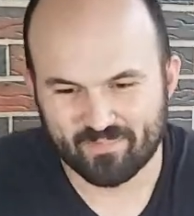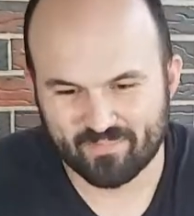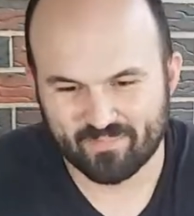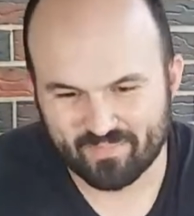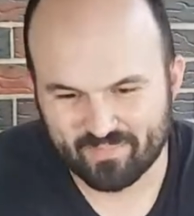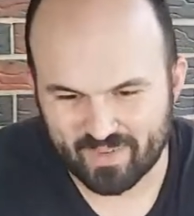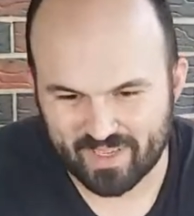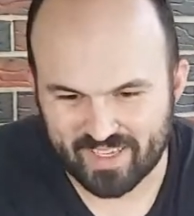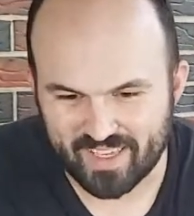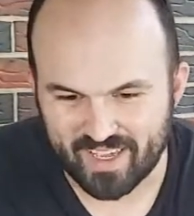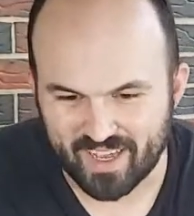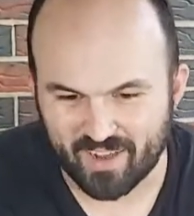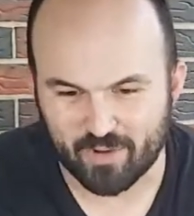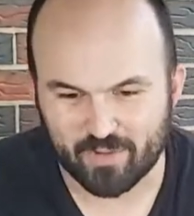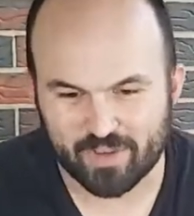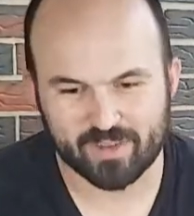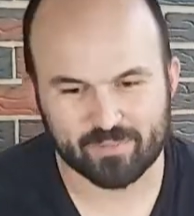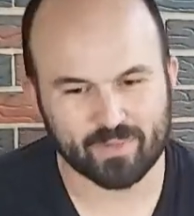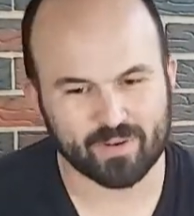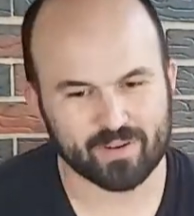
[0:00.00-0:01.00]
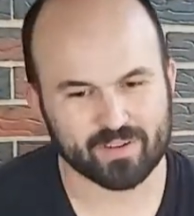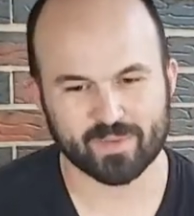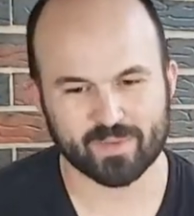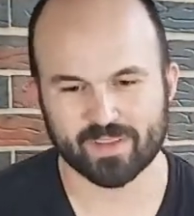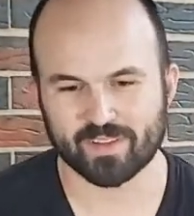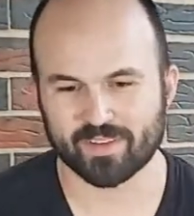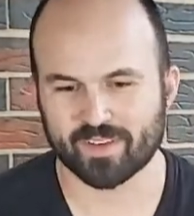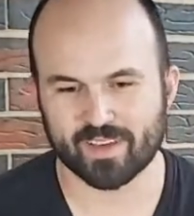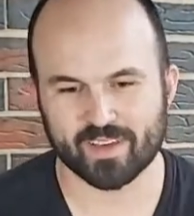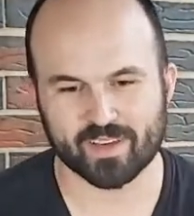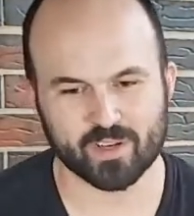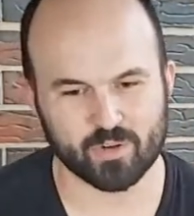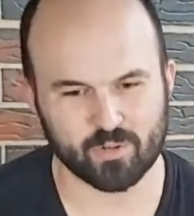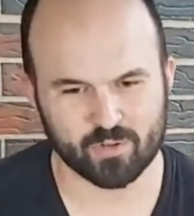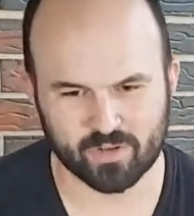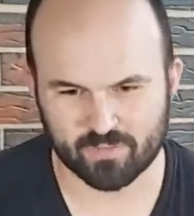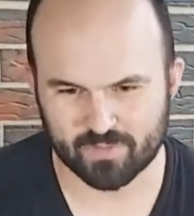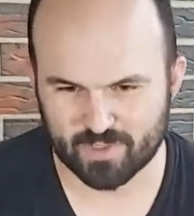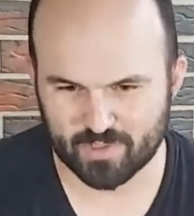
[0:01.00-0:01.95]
But yeah, OEM parts, man, you can't go wrong with